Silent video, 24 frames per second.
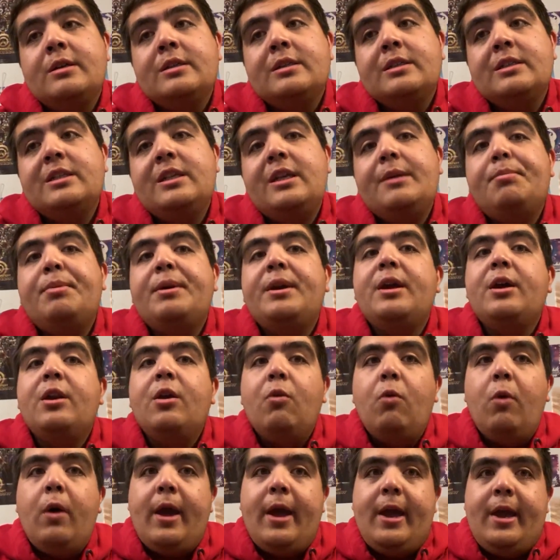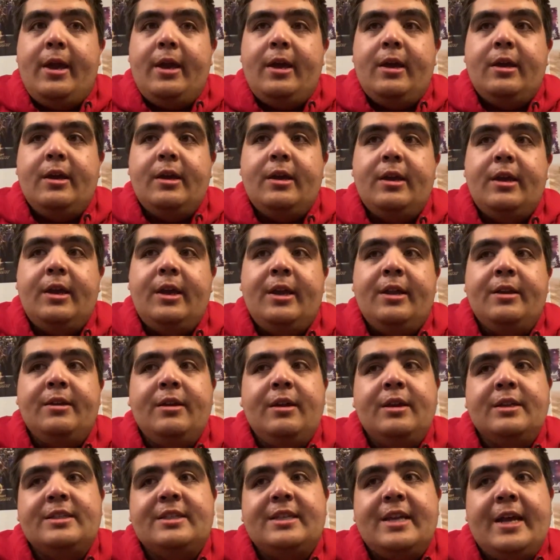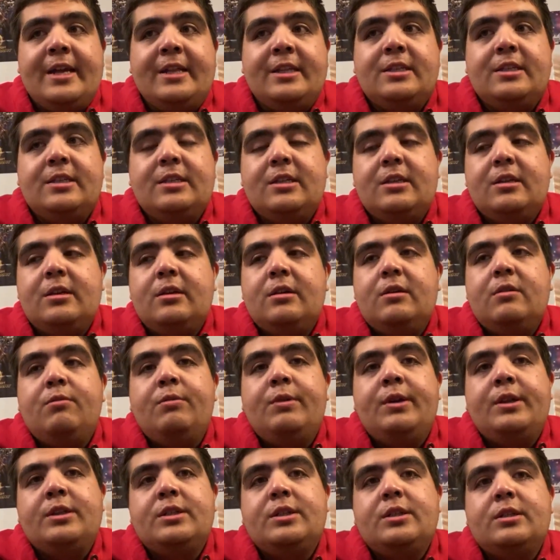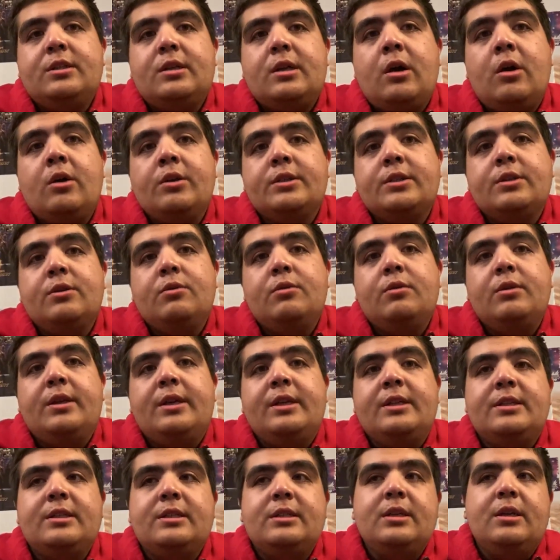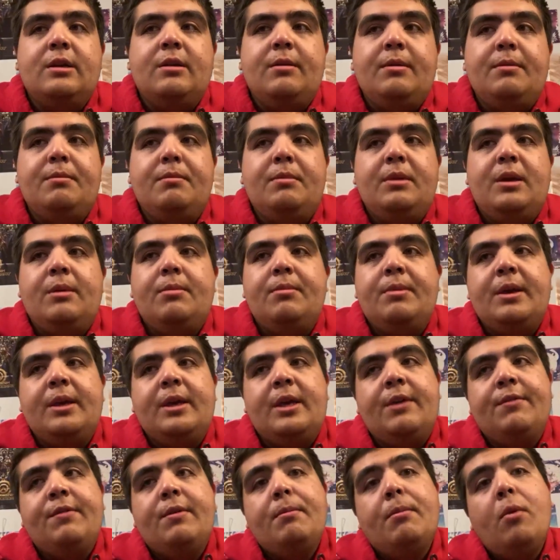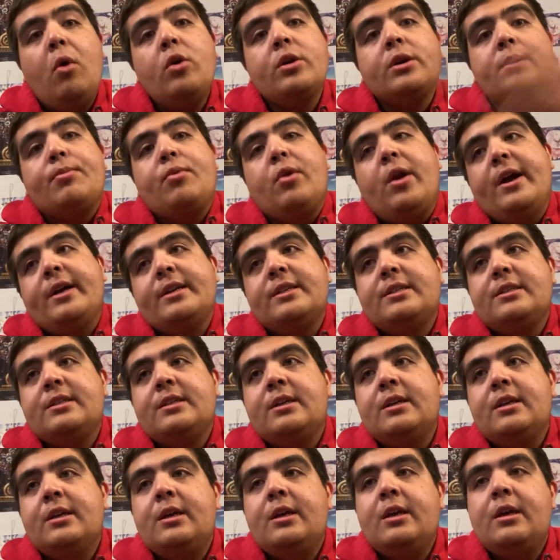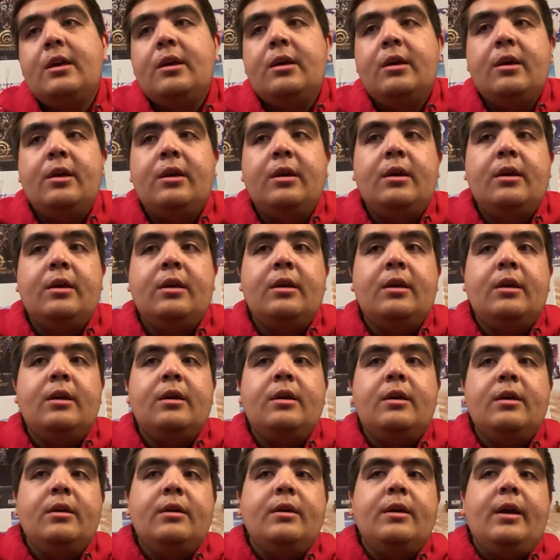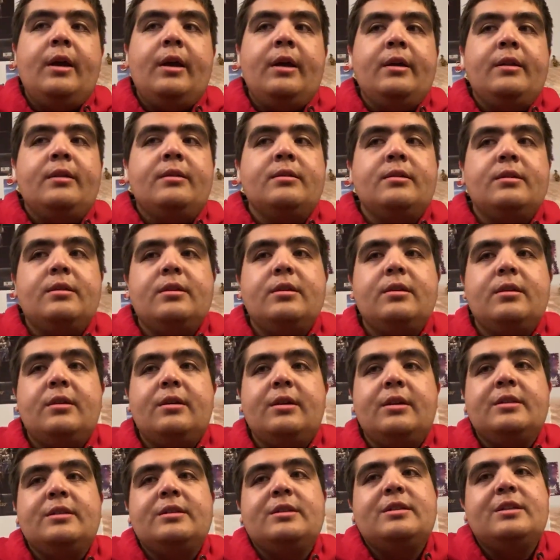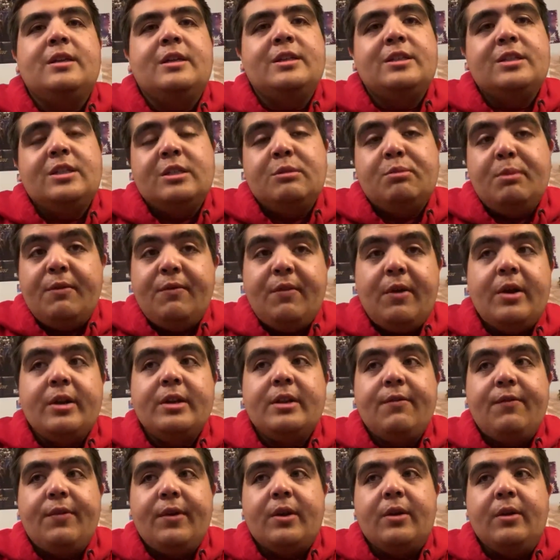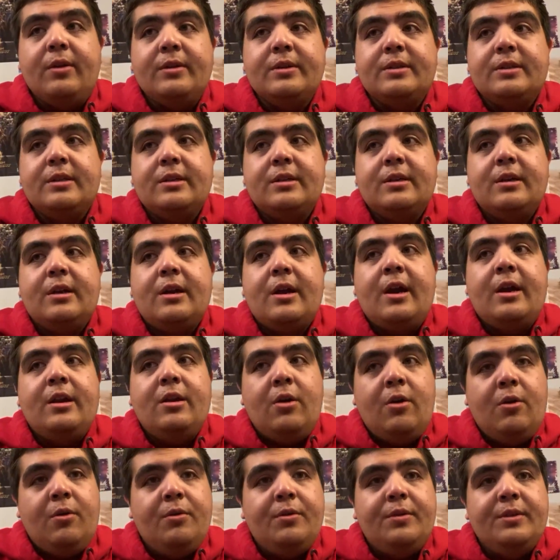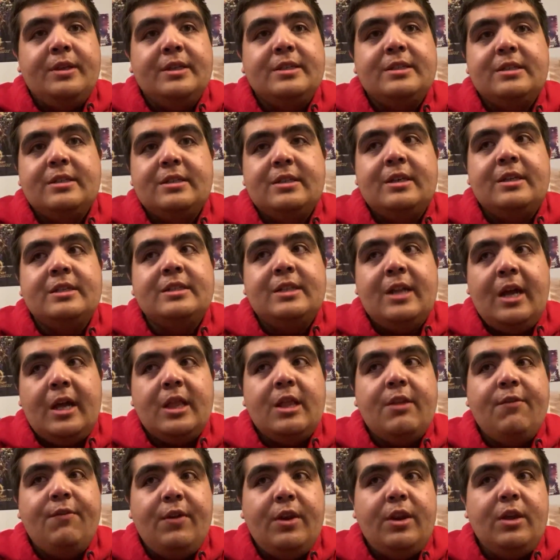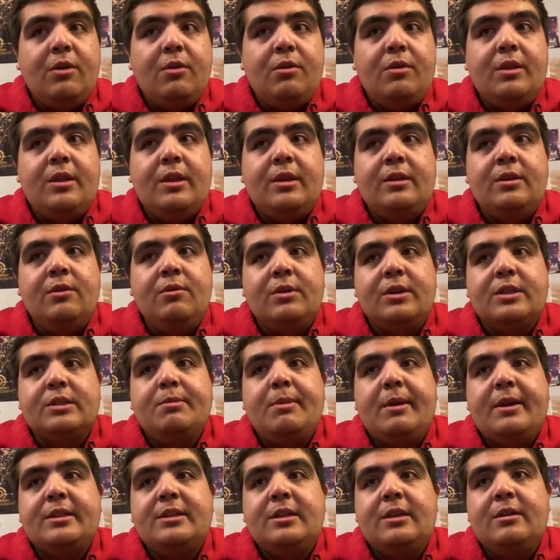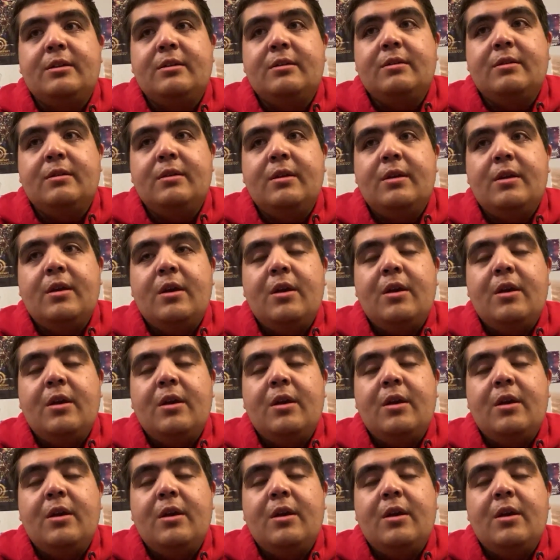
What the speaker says: sleeping it away in a sense, which also leads to me being even more depressed. And it's been very difficult. I know this is not the video that you were expecting